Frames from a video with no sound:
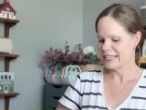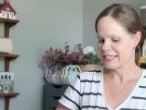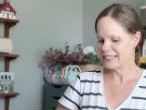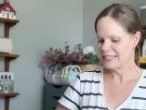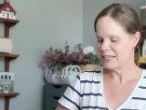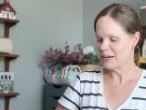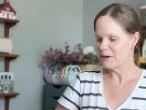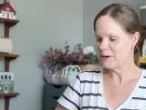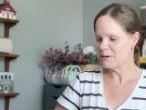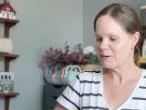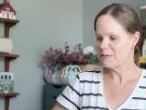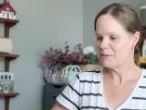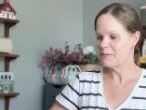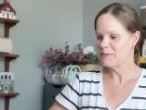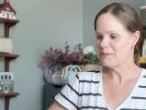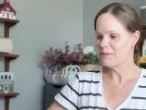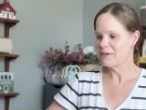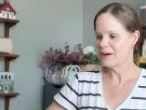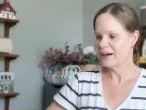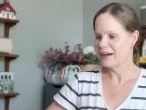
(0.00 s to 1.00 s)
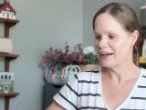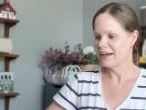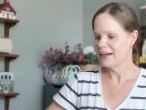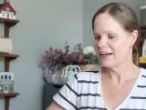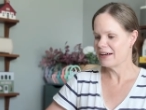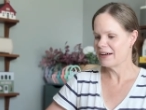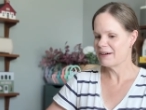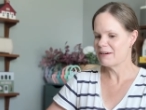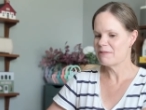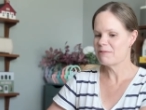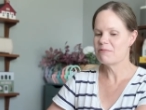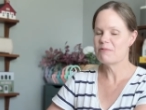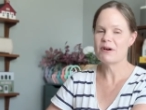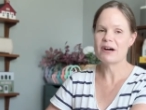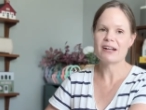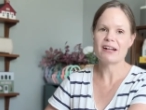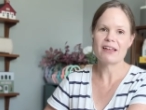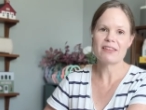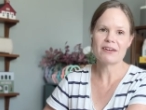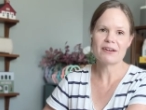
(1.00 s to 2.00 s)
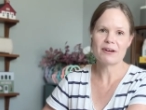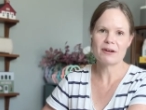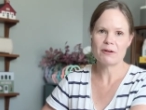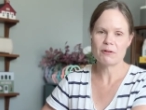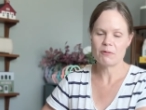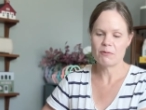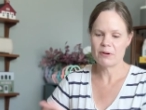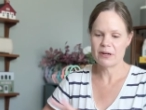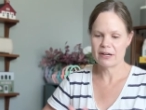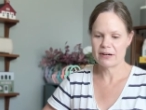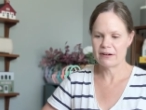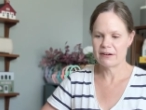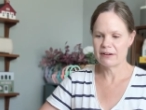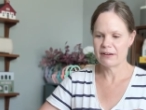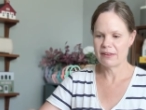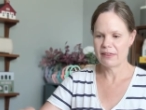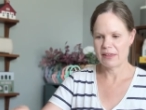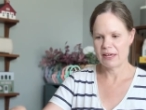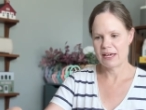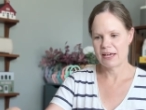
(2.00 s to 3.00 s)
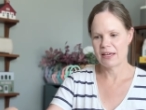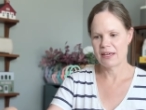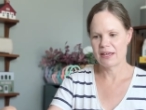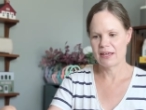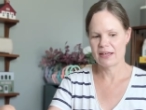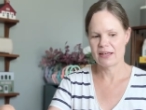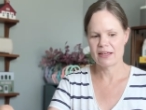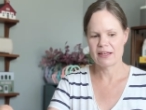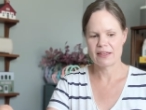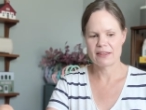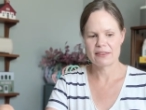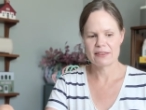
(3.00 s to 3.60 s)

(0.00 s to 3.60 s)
So one other weird thing,